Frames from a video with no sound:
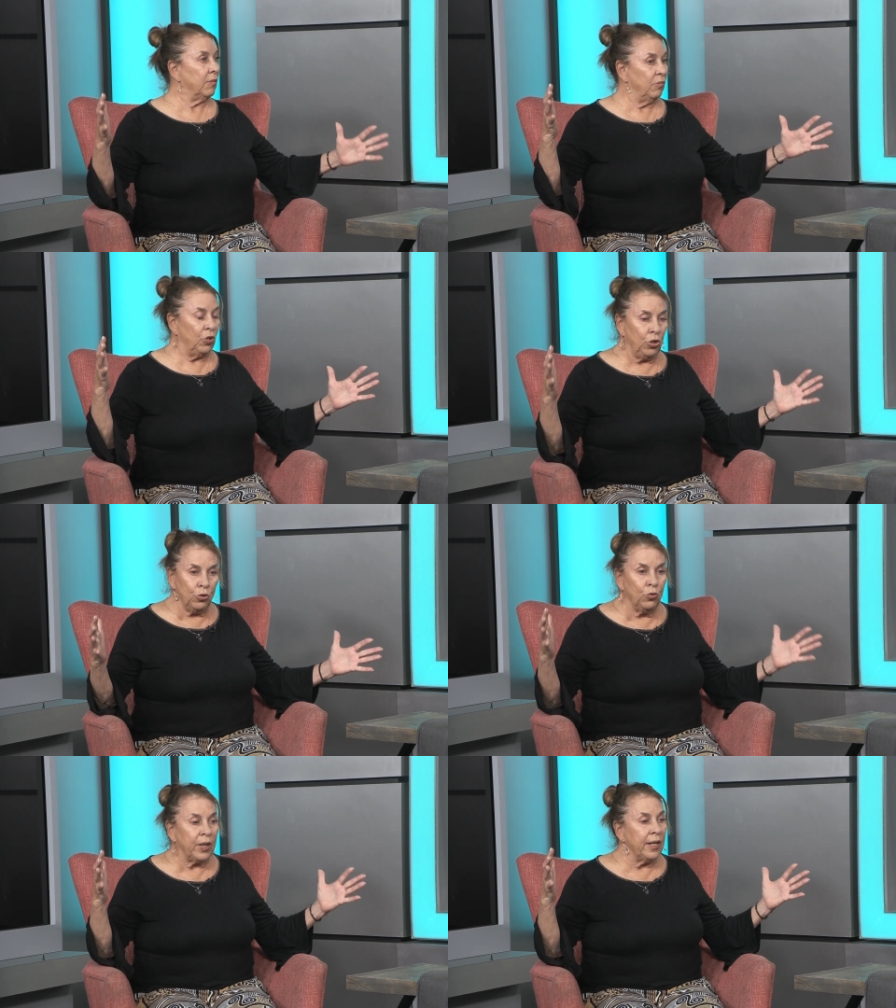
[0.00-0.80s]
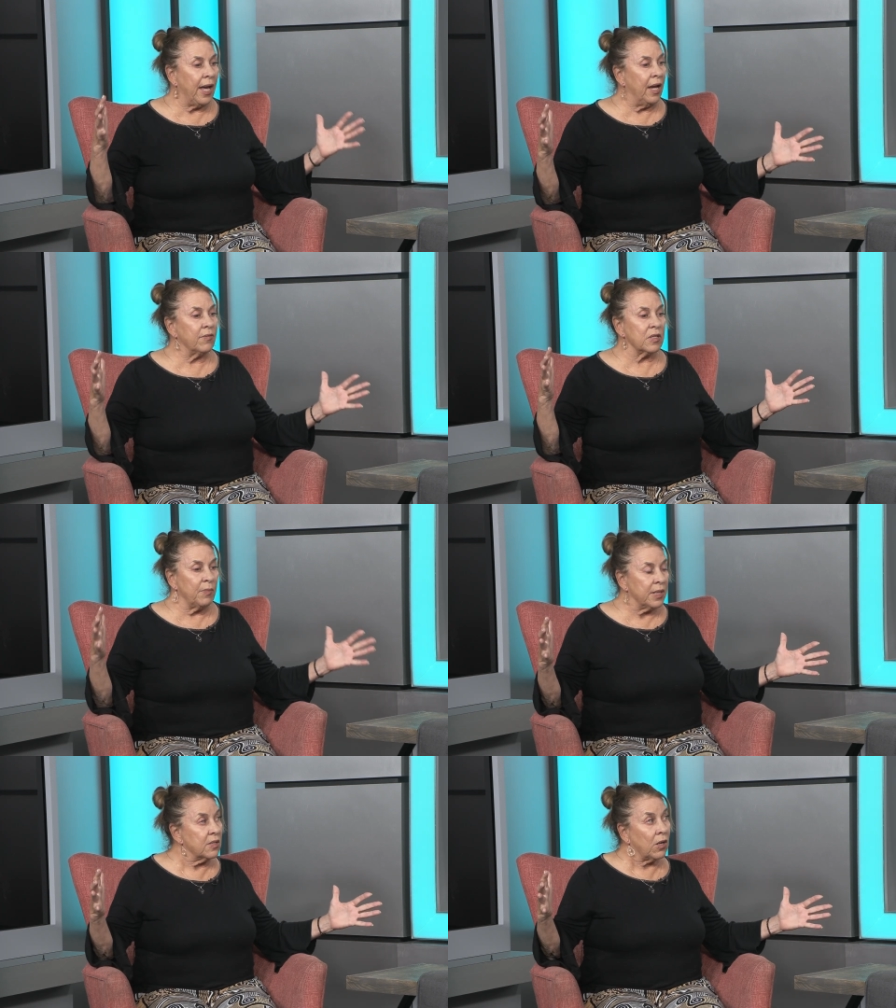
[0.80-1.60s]
You can have as
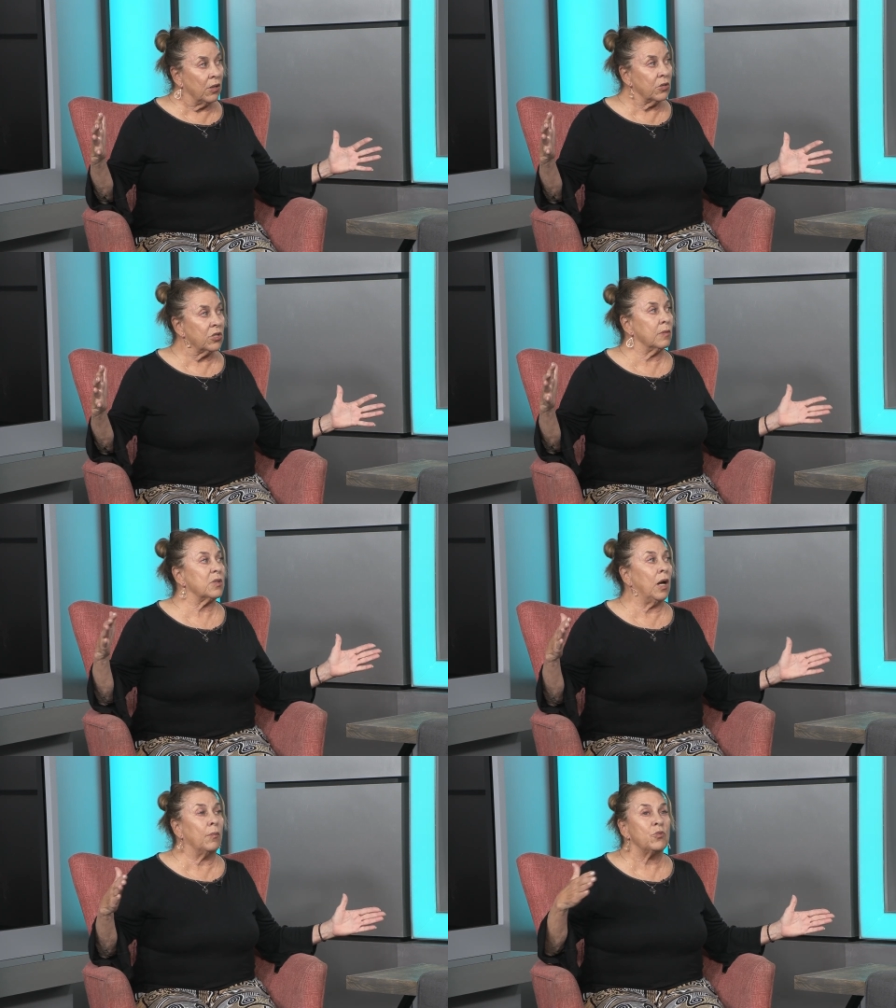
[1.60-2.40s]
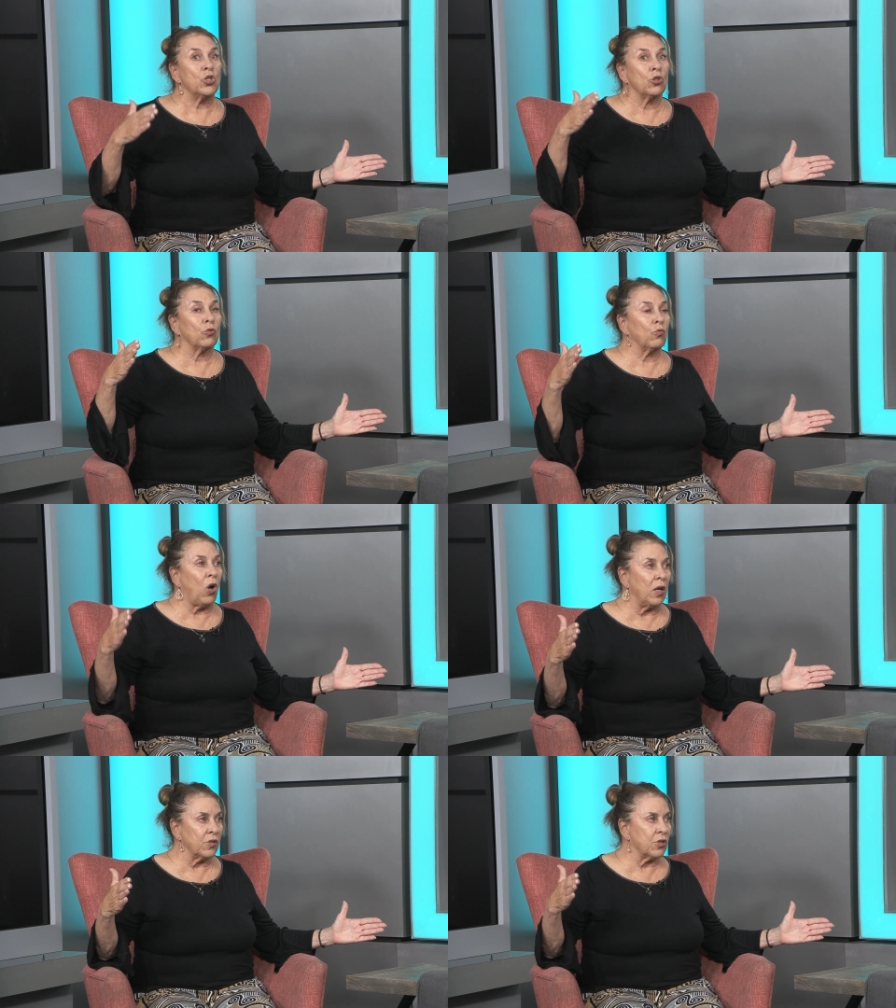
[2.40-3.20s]
many scholarships up to your
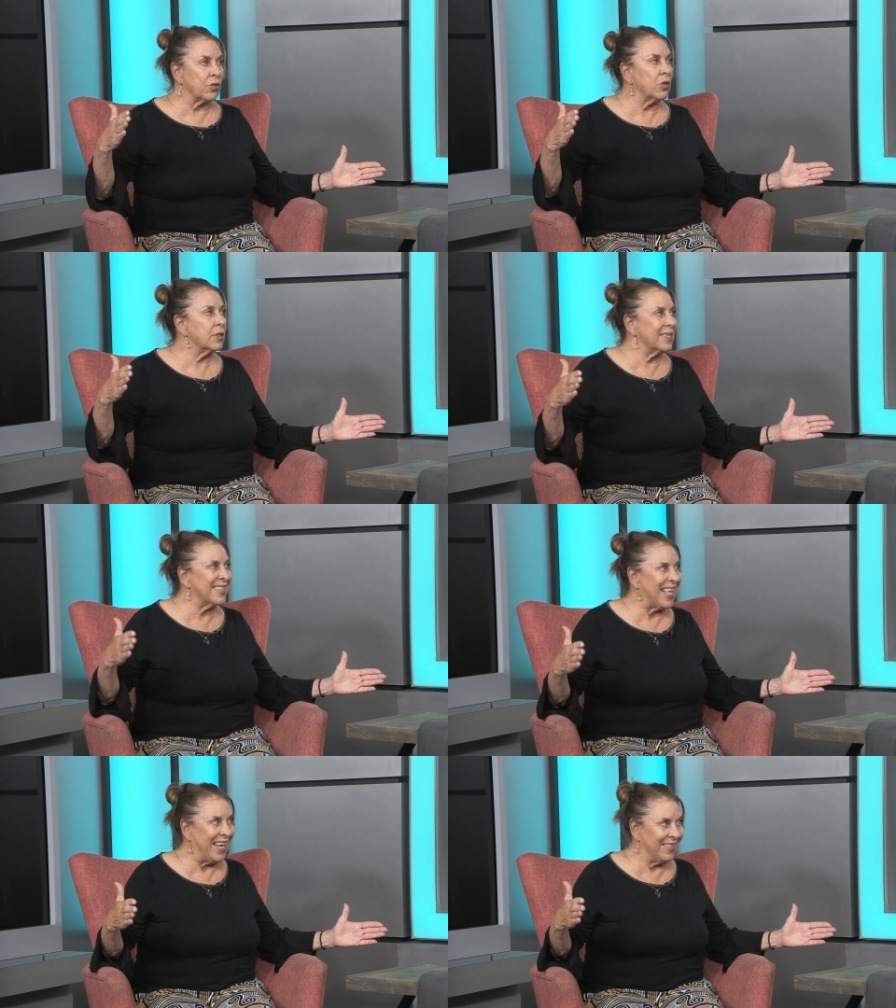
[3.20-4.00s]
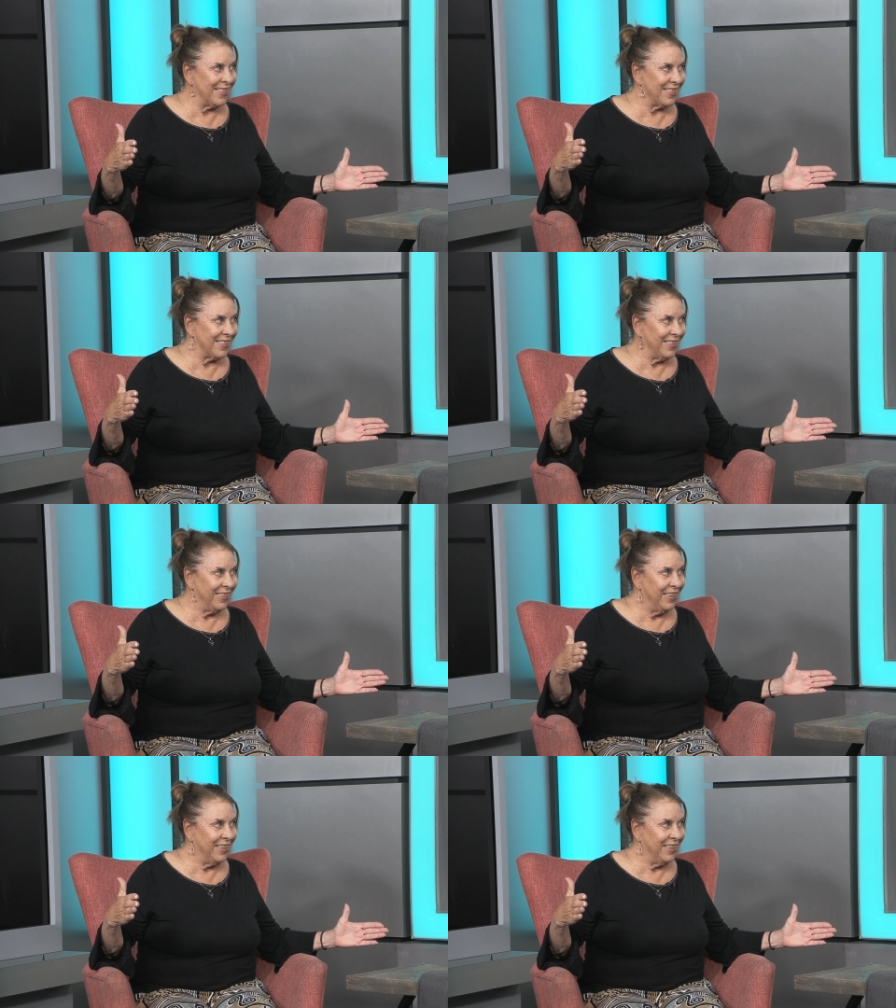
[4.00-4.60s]
roster size.